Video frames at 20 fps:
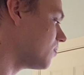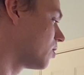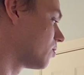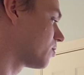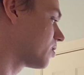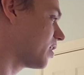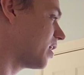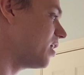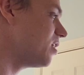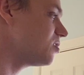
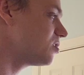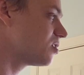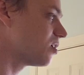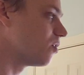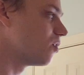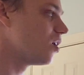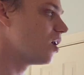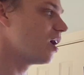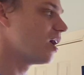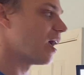Okay,
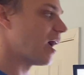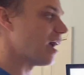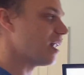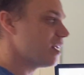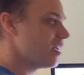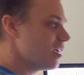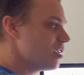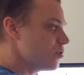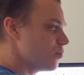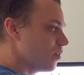so
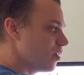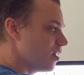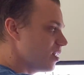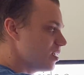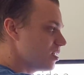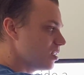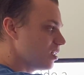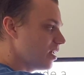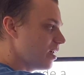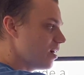at each one of
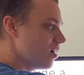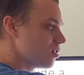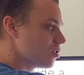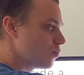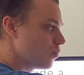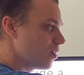these layers,